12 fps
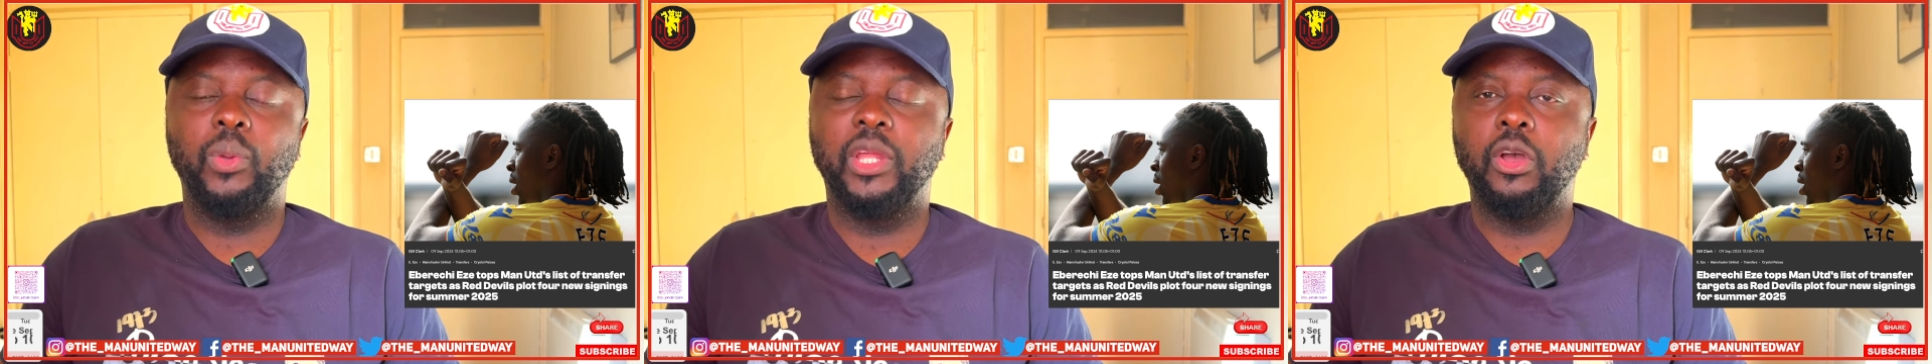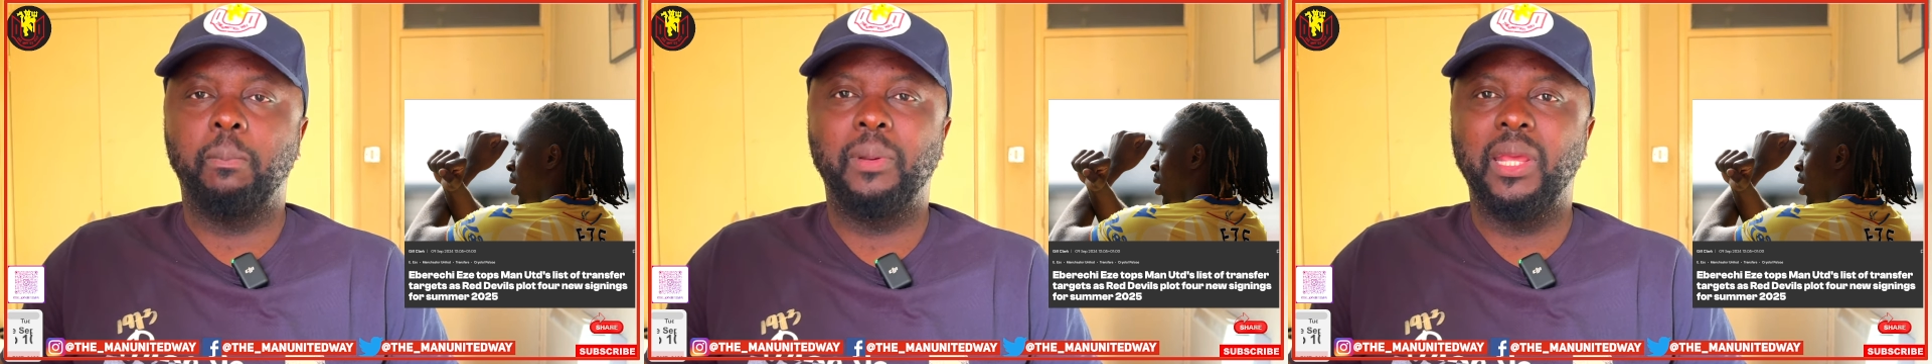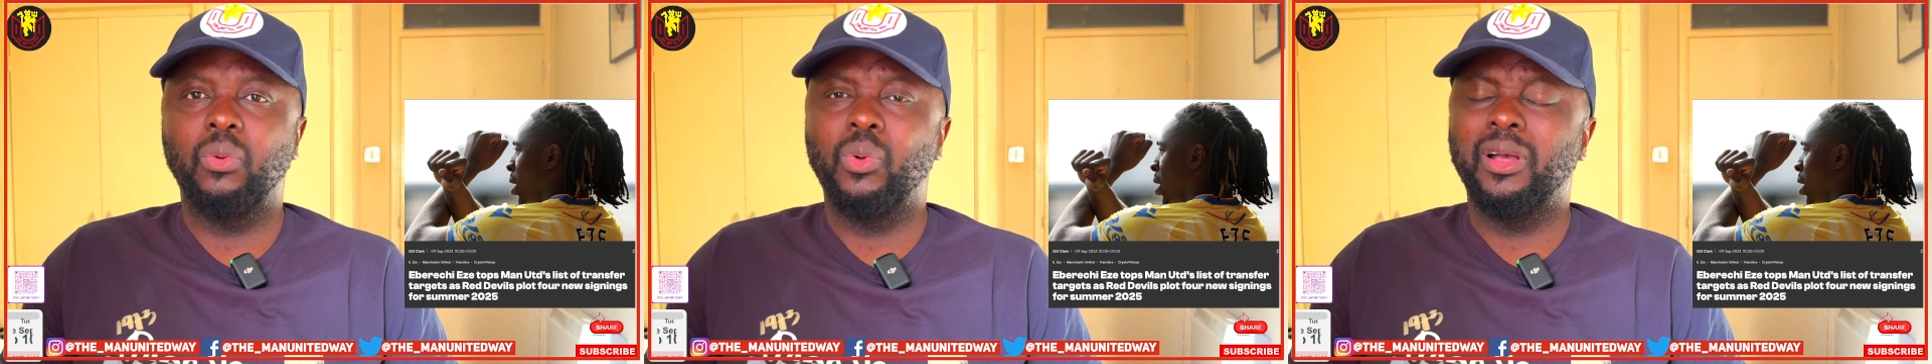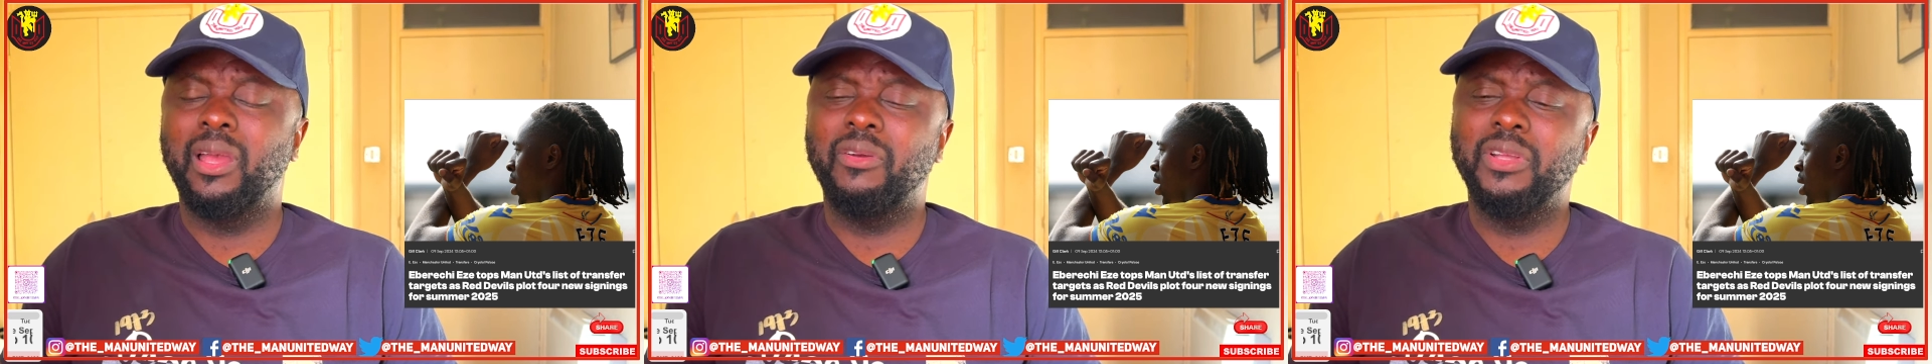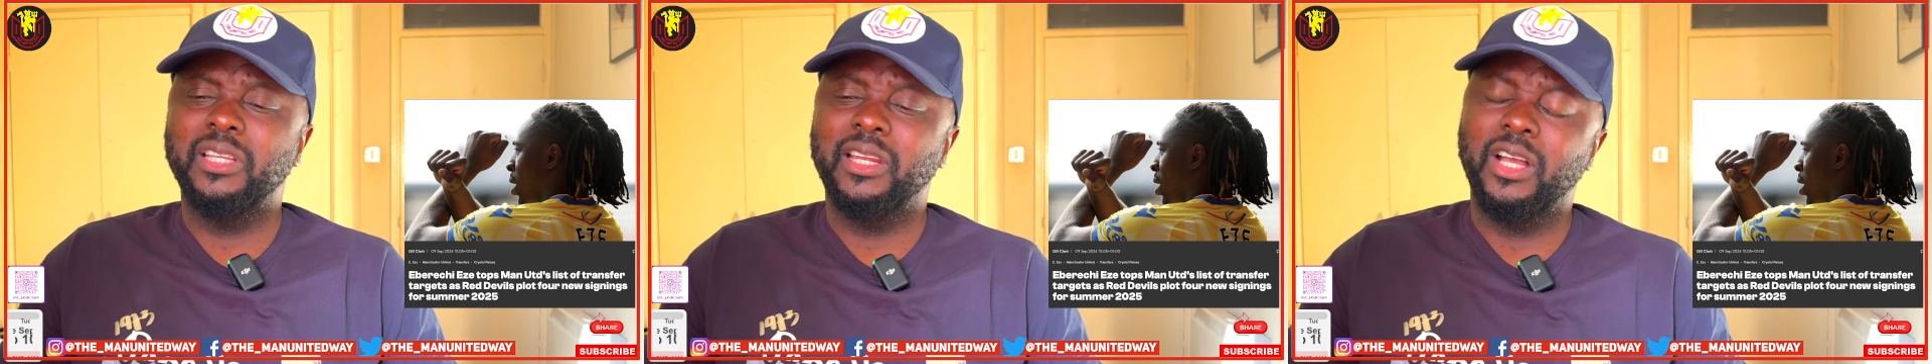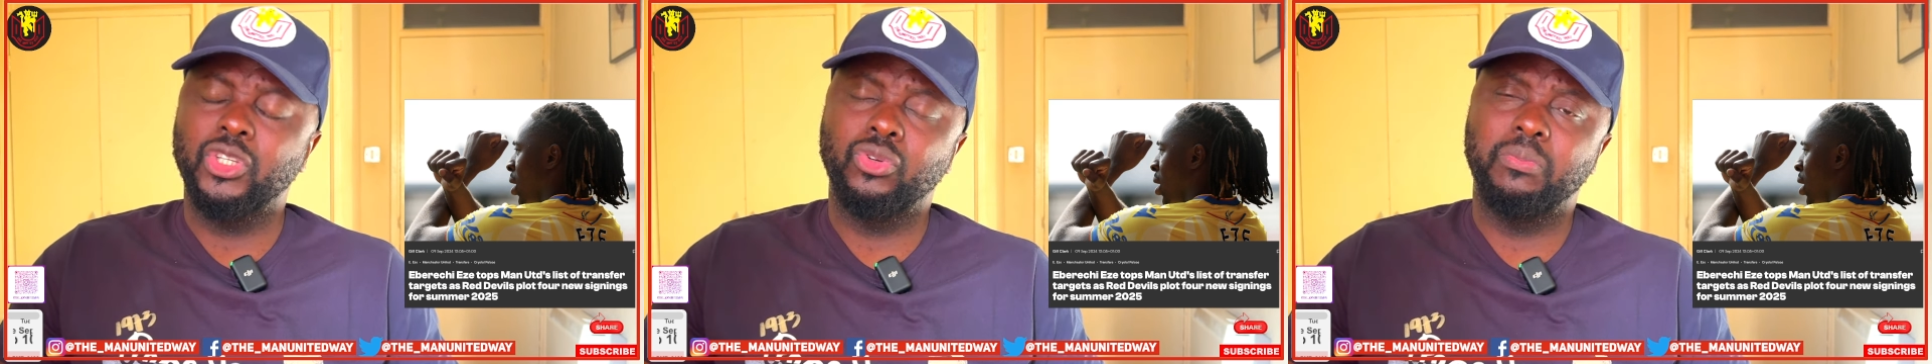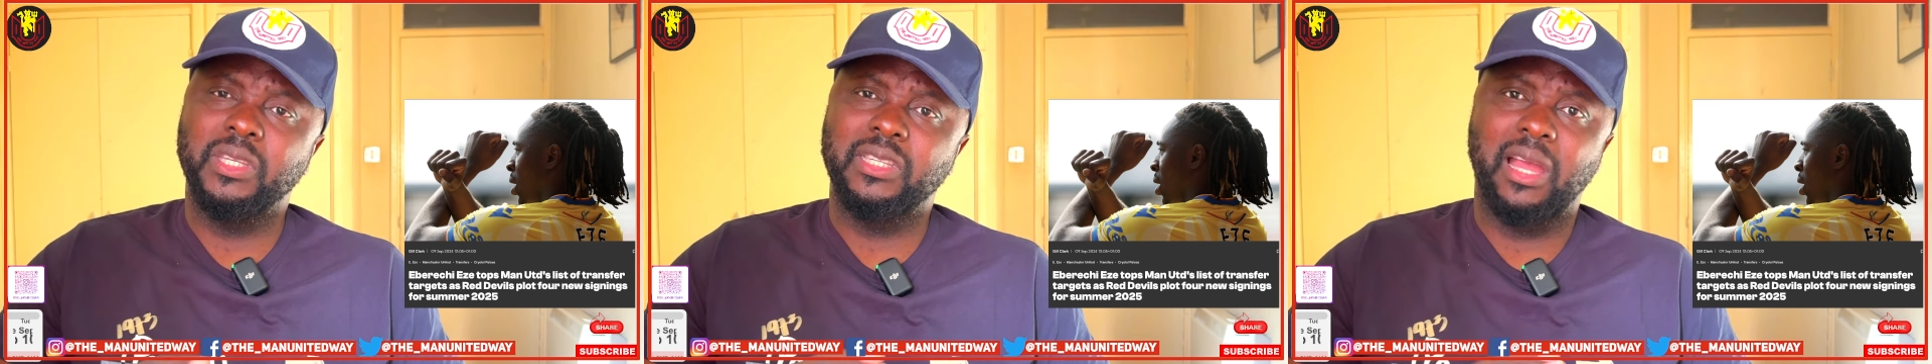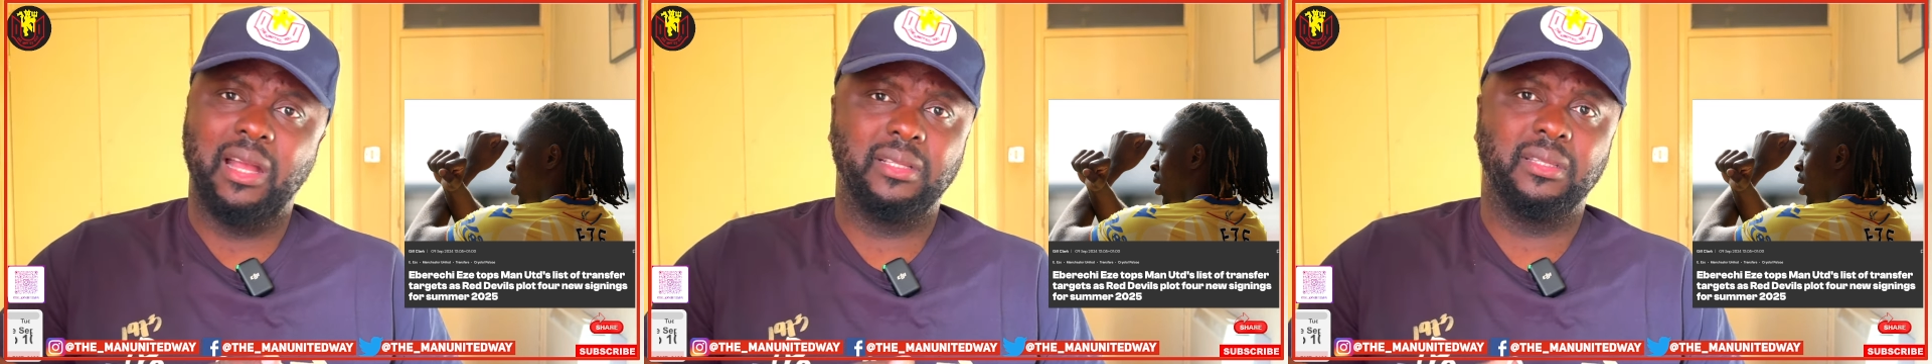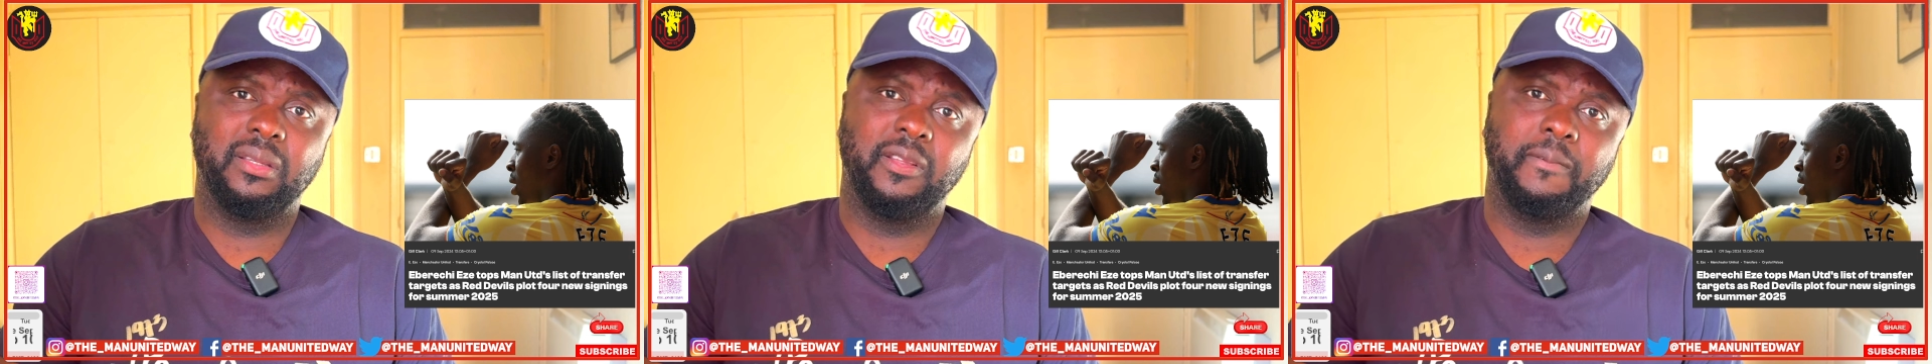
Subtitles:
are not playing well, Erik ten Hag should be sacked.